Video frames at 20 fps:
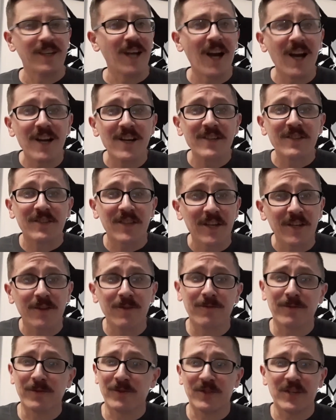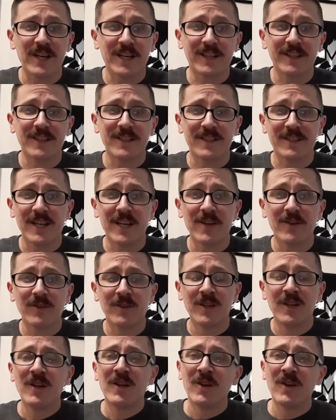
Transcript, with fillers: Guys, thank you for checking this out.